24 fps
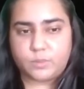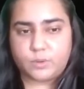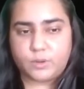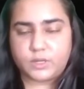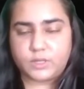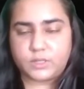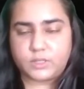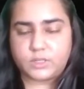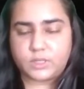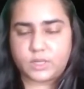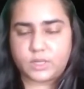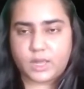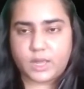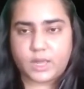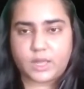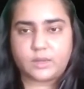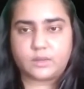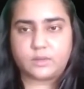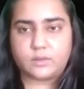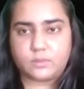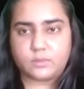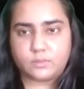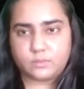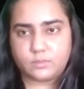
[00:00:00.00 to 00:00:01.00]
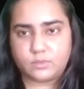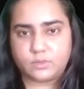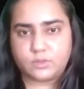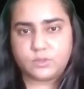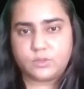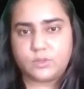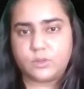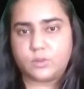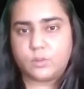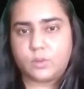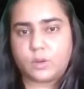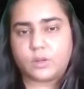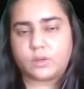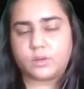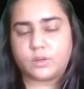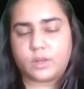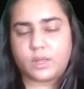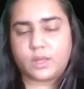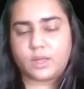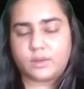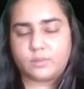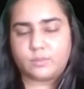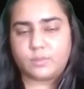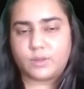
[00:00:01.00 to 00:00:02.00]
point and so
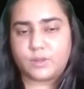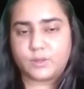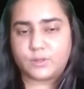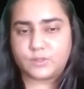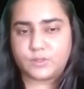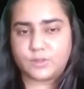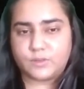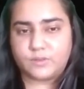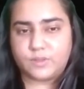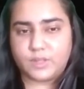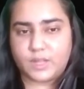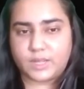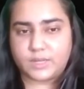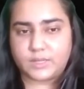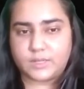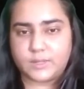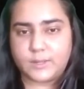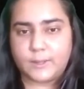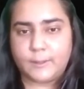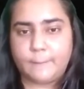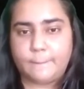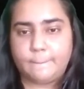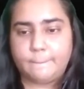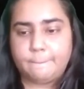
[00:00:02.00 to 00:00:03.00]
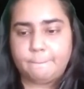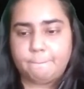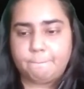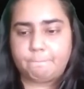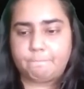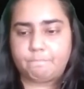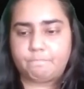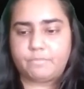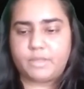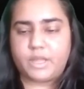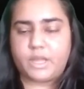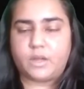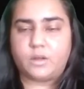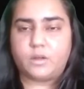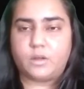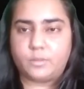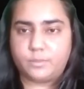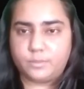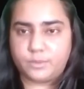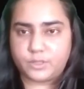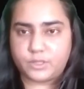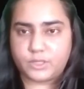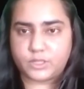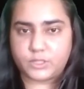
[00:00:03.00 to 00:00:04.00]
on. And because of that, they are
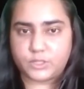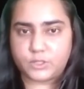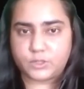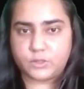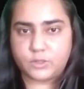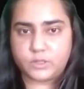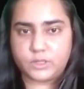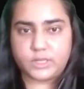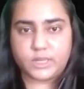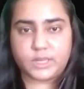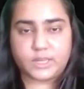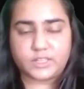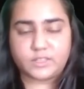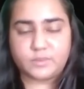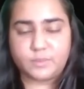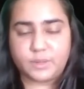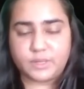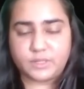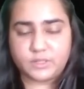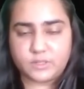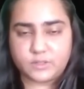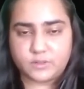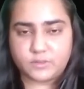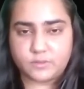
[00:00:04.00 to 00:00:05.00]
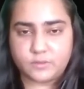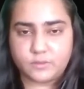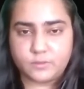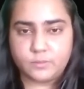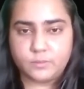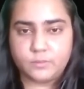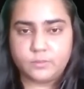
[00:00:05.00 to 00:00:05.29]
computationally expensive.